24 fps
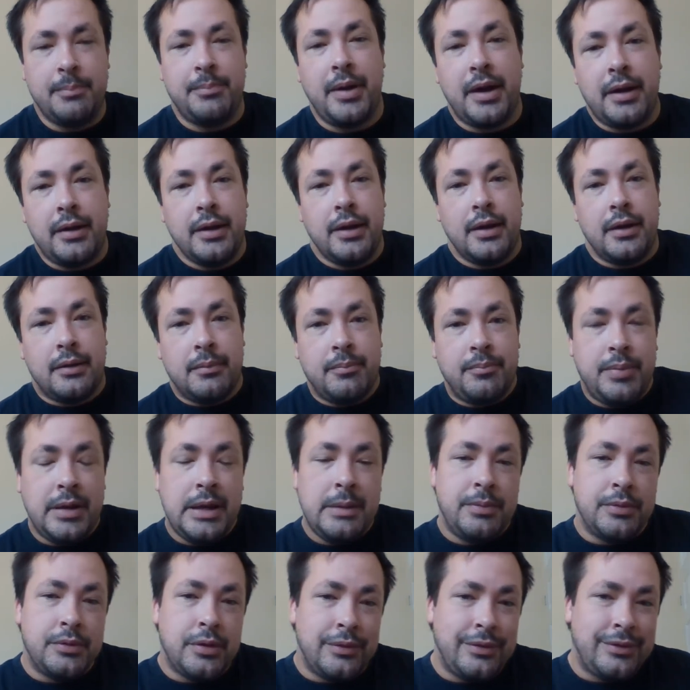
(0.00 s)
But
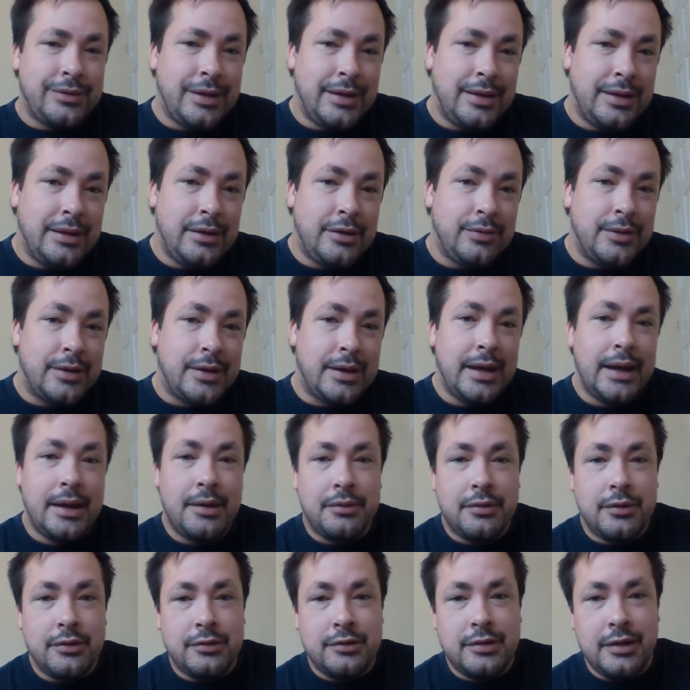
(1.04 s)
people don't take into
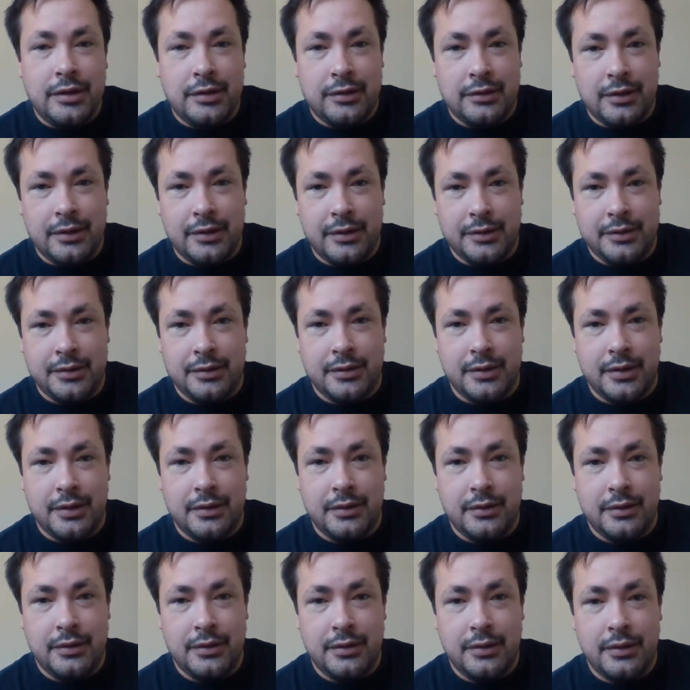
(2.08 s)
account that she started
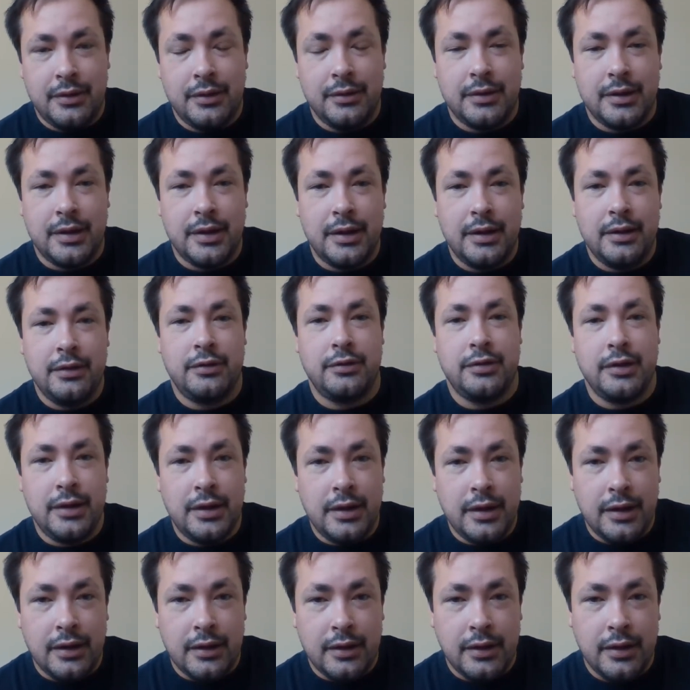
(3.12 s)
it okay, she
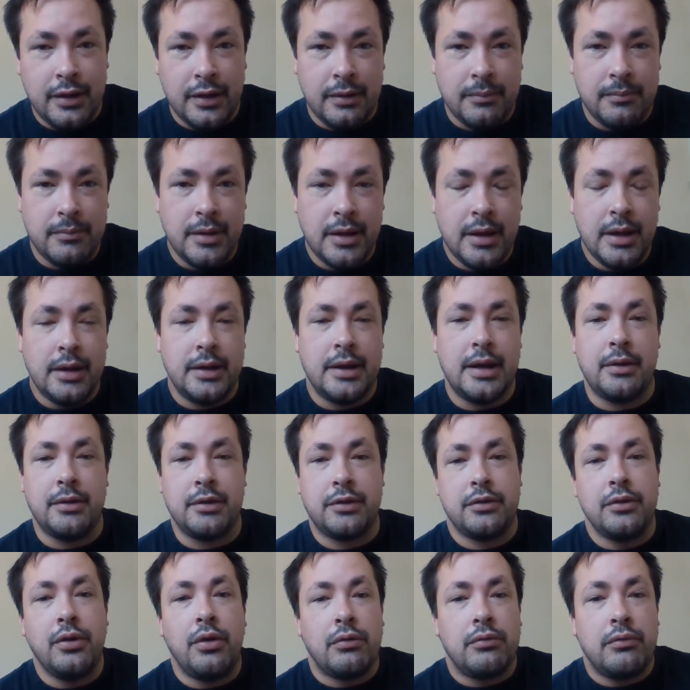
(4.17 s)
hit him. Now,
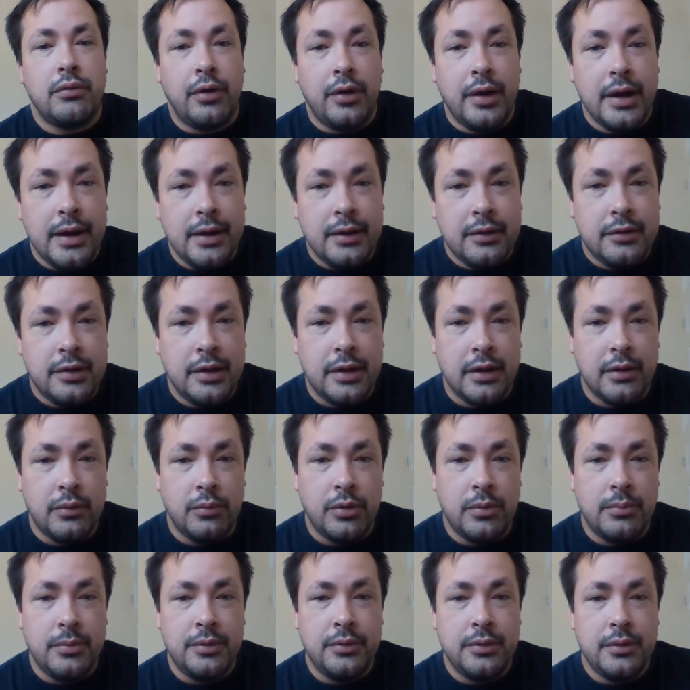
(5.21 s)
it's not right to hit a
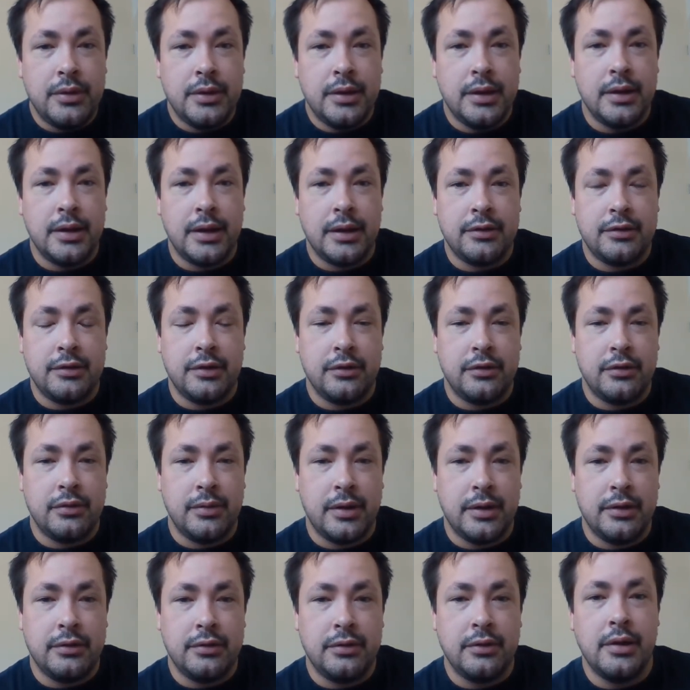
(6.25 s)
woman in that
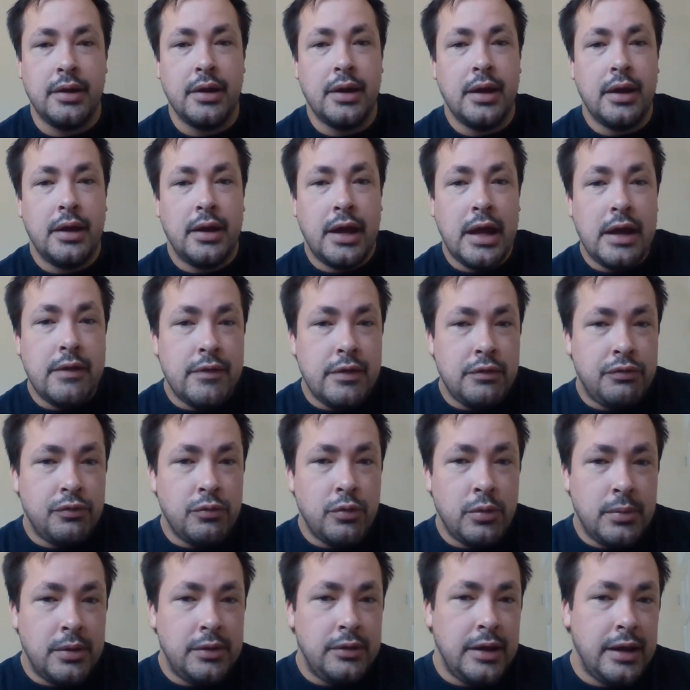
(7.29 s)
situation. Even if a
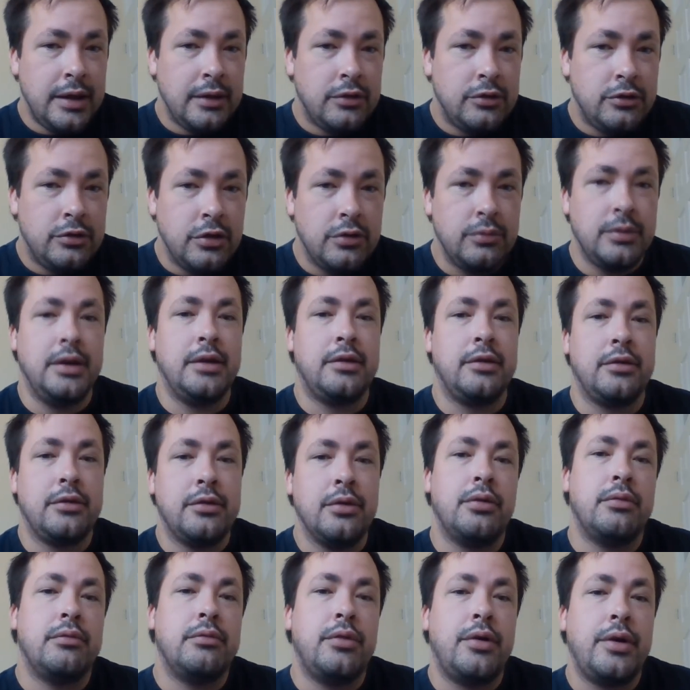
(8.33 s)
woman hits you, it is
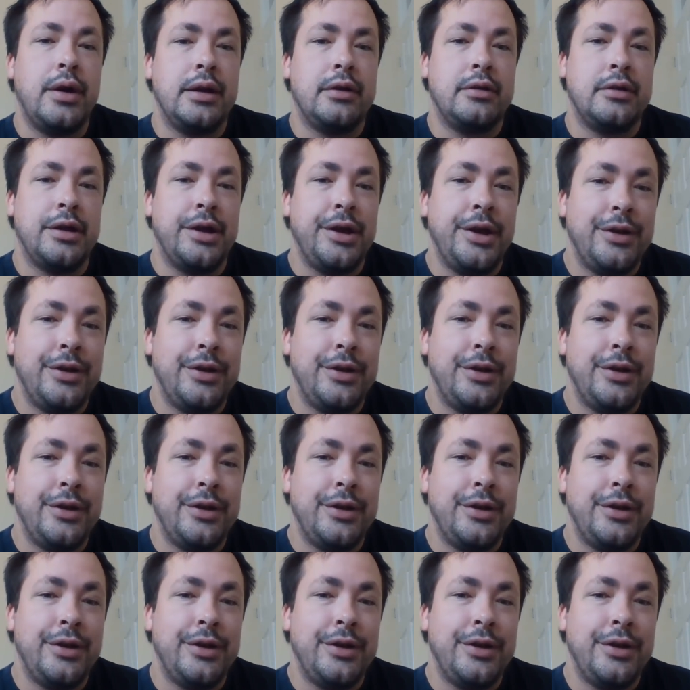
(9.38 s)
not right to